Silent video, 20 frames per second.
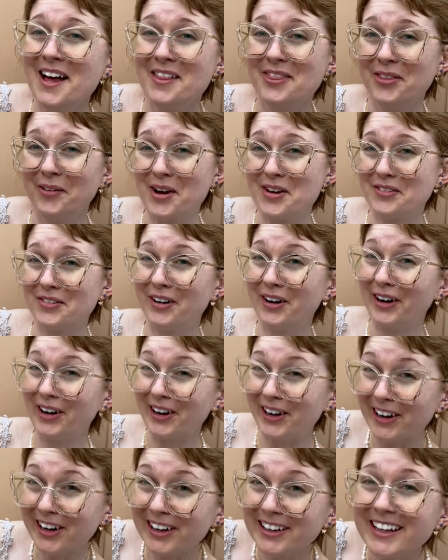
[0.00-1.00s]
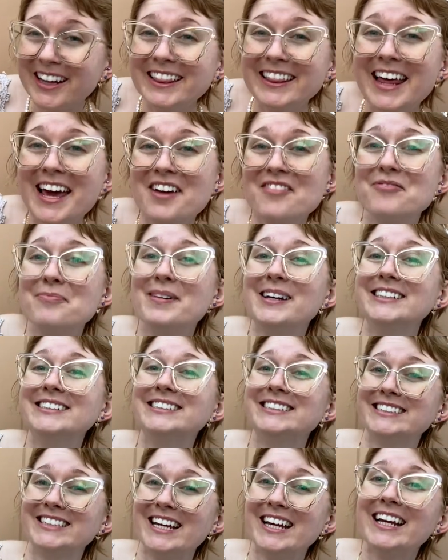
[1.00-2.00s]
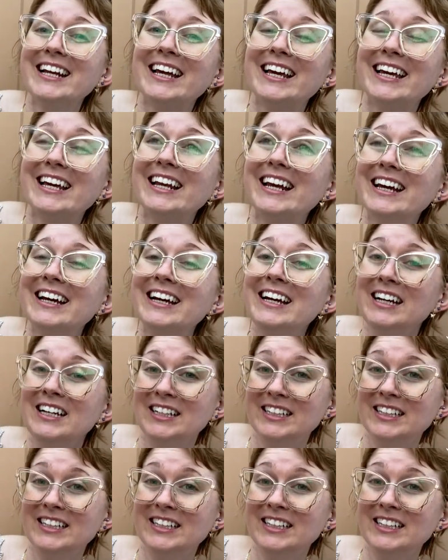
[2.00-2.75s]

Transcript: though I've heard that they've been seen eating